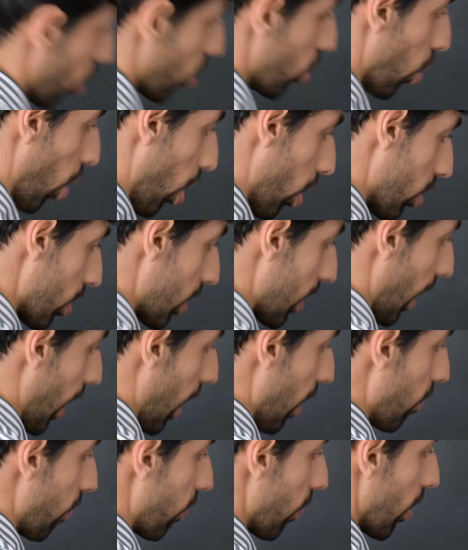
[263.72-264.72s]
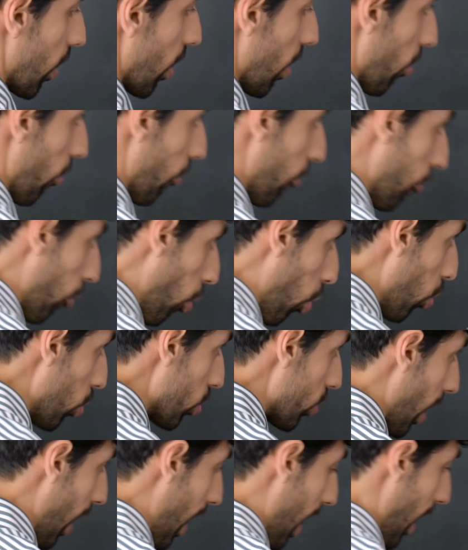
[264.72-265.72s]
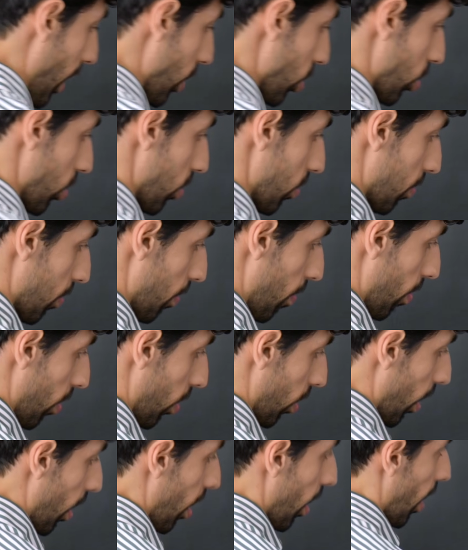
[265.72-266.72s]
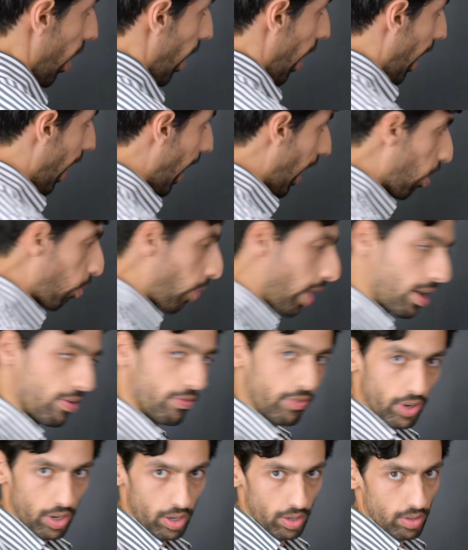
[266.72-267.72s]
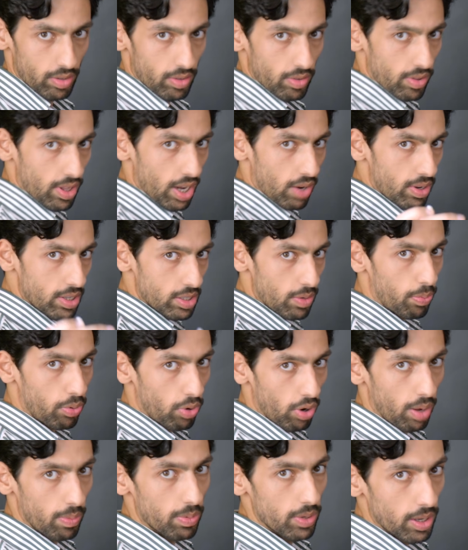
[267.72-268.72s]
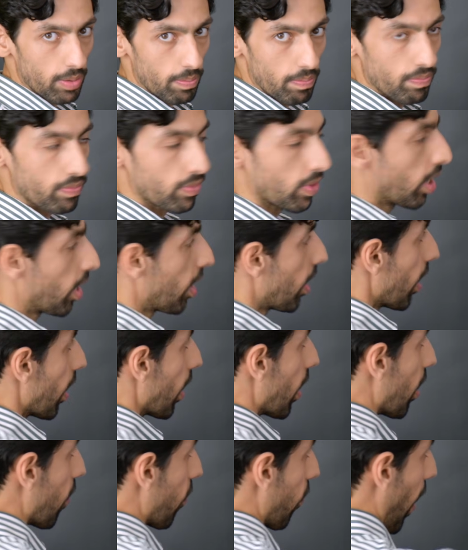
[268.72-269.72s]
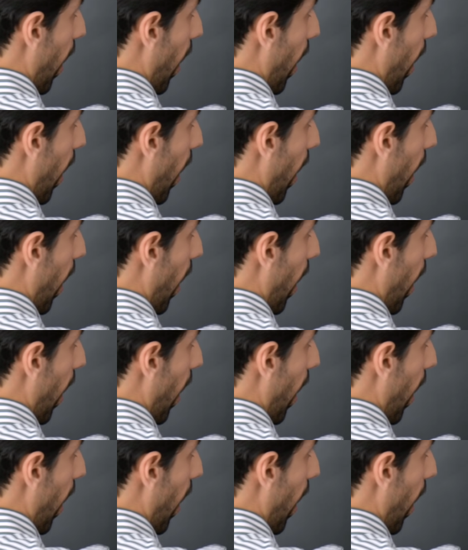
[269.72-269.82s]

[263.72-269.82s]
concave fold edge. However, there is a problem. If